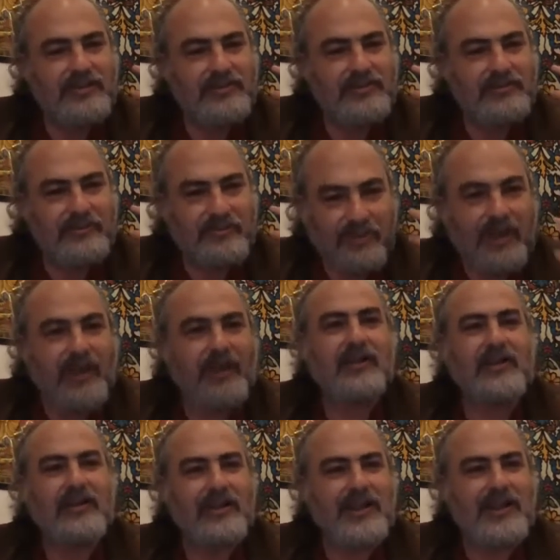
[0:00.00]
fuck,
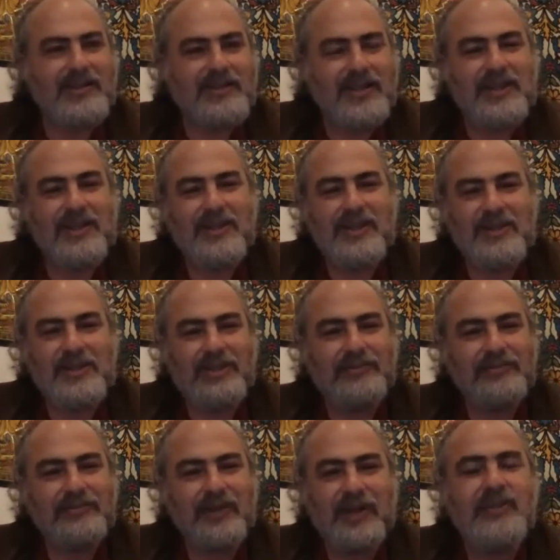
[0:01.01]
and they cannot
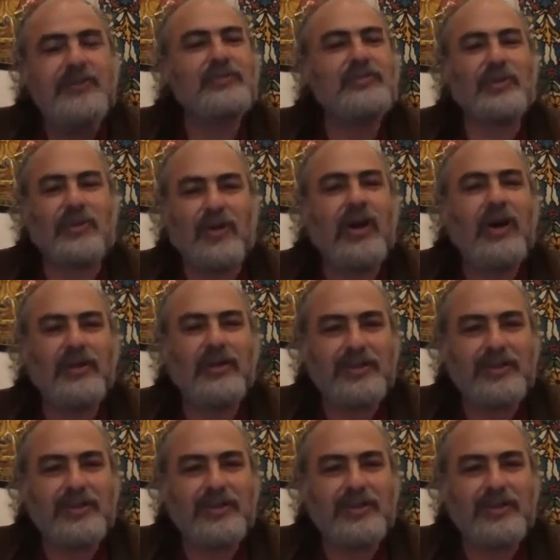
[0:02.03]
fuck you to God,